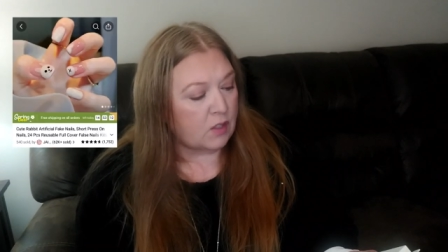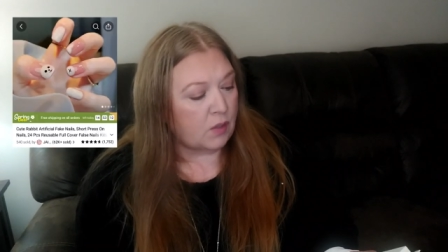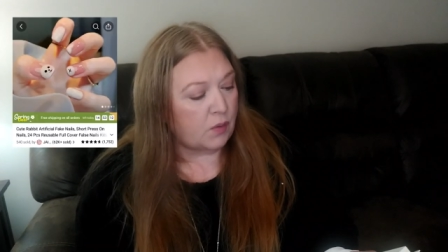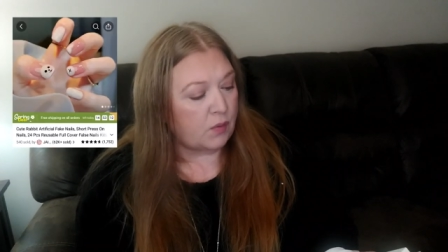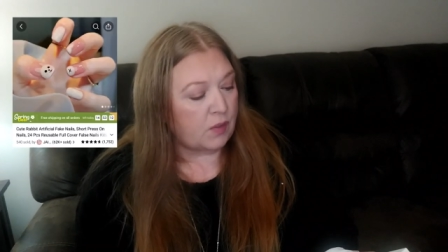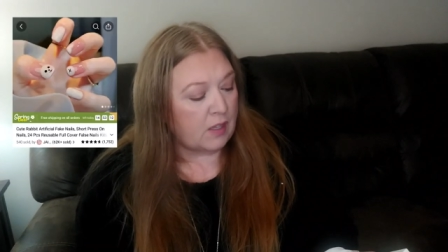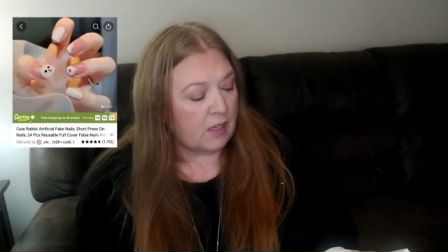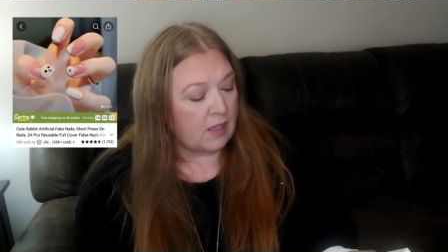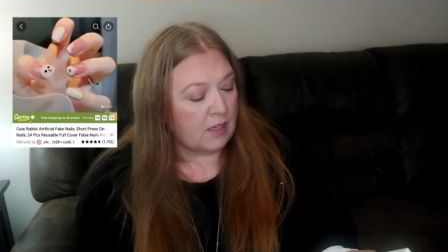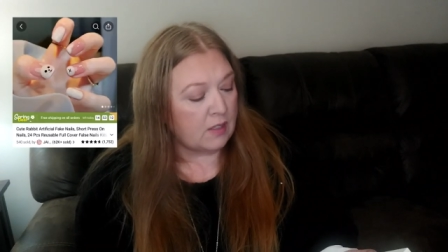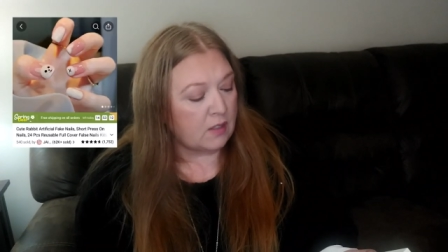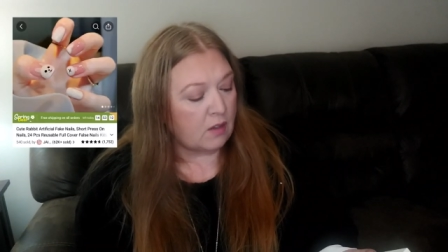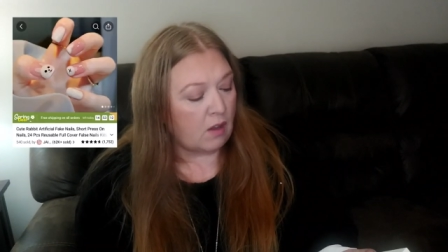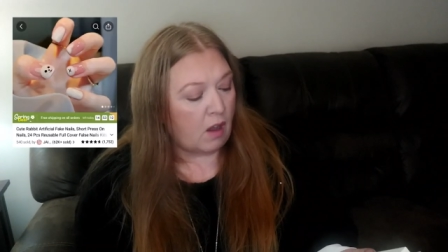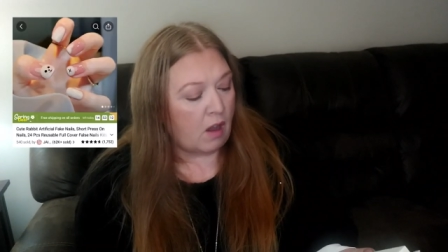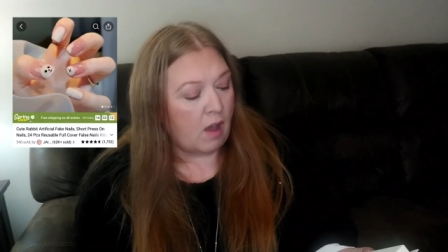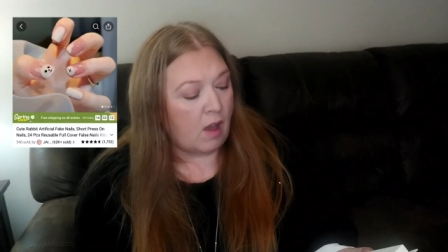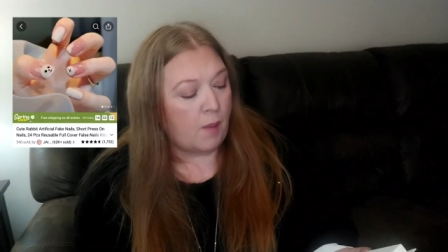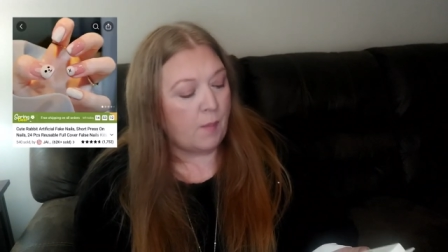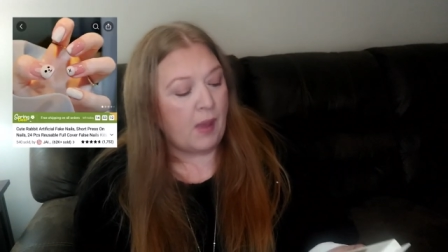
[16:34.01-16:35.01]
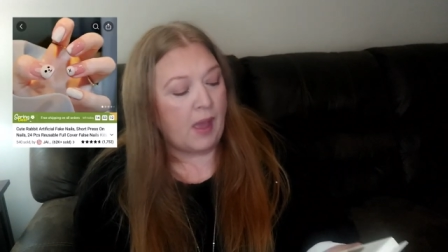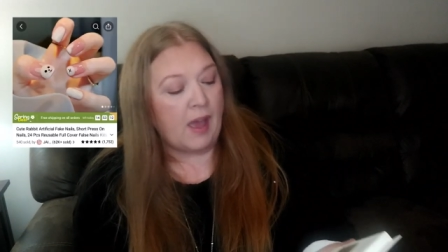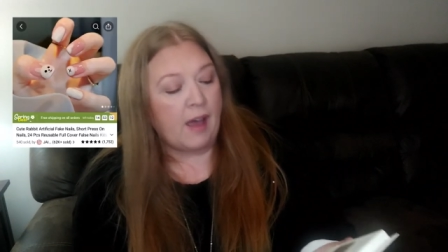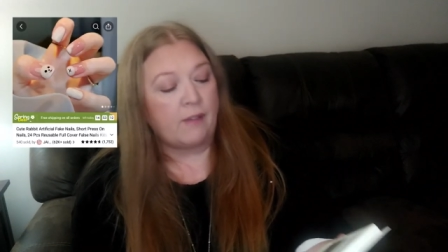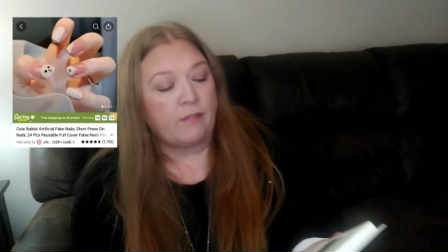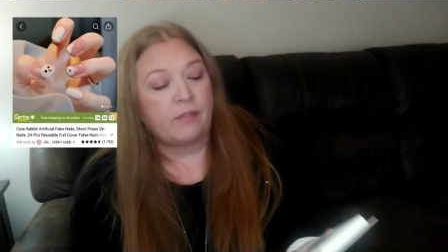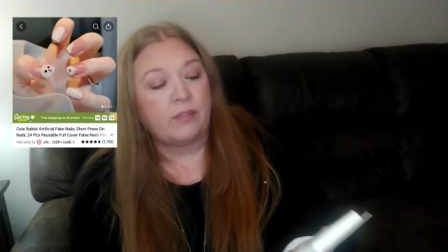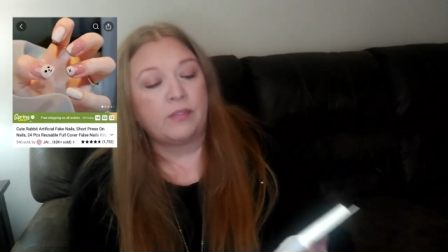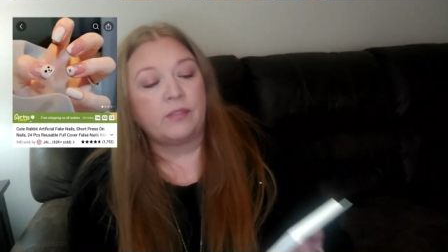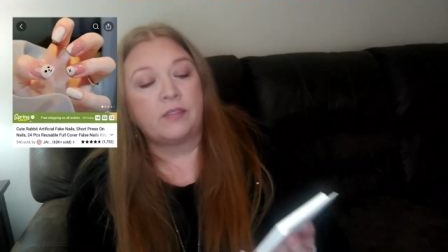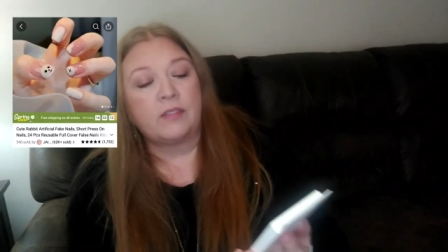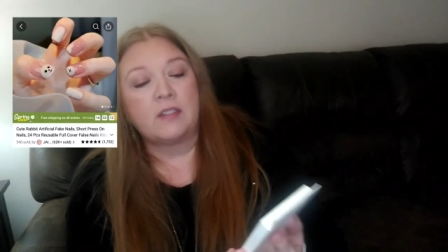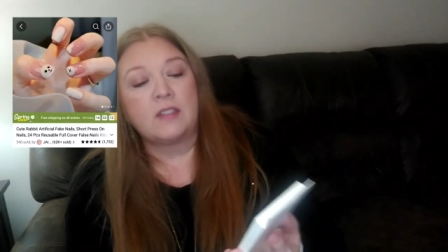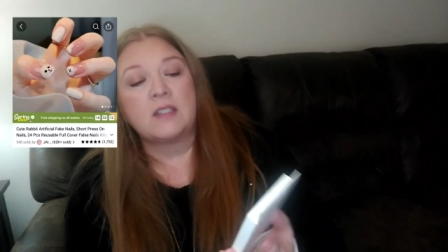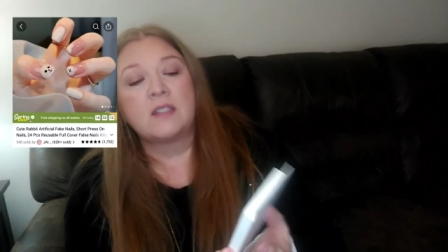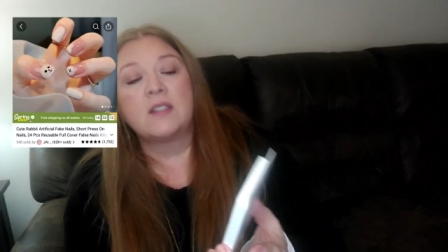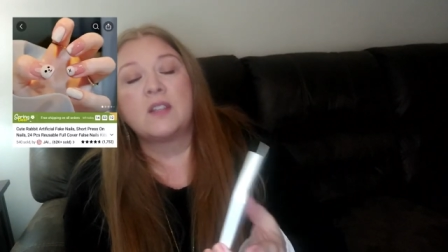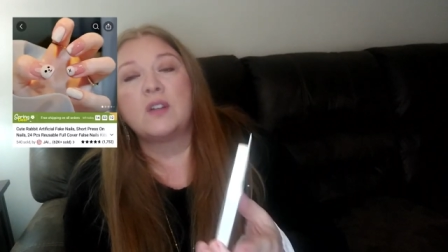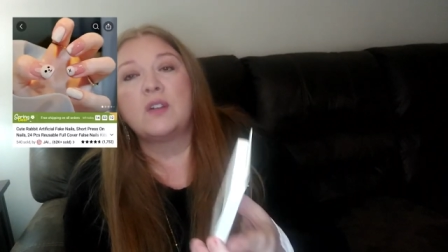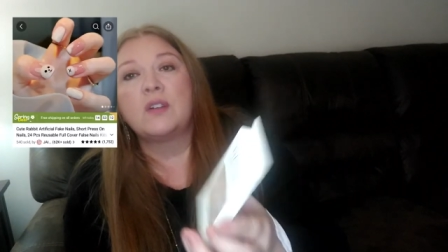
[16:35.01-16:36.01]
So these um, have
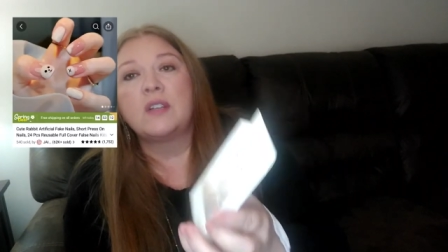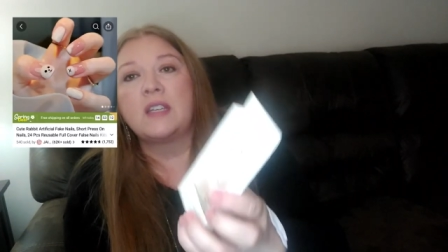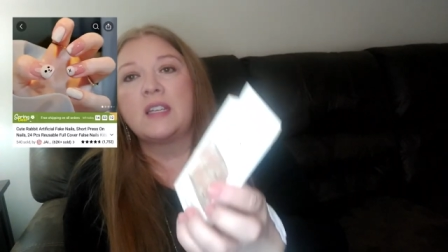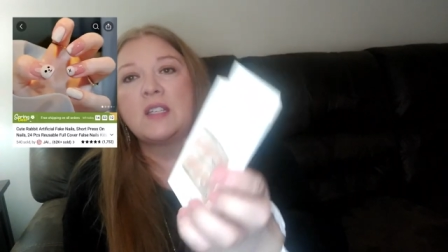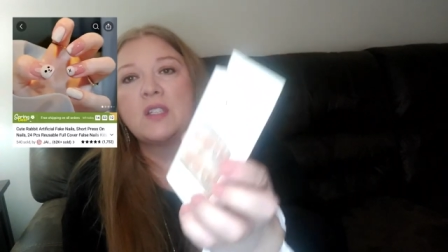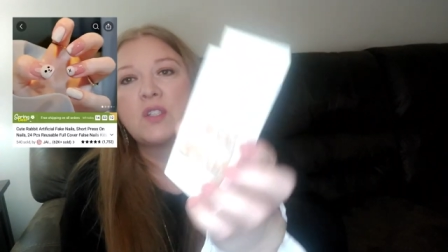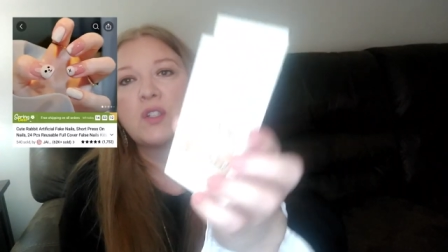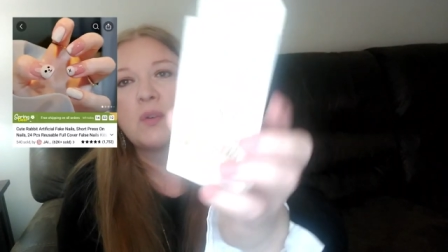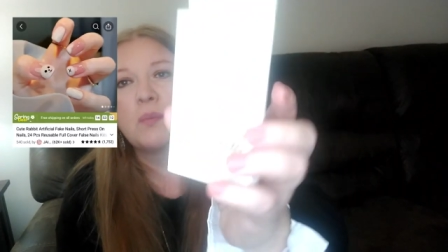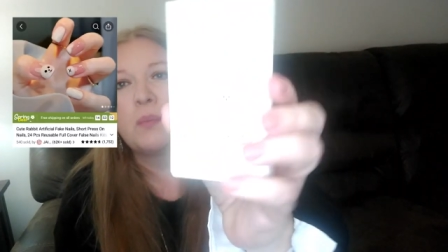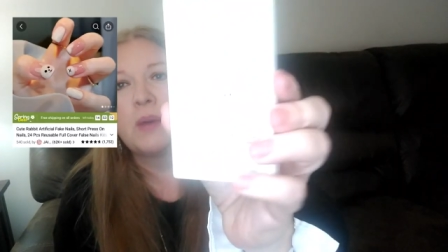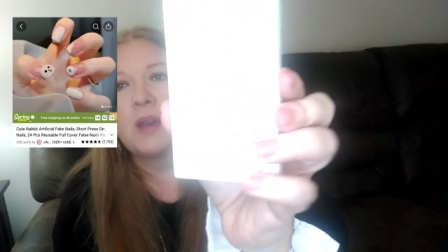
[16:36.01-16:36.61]
this little Easter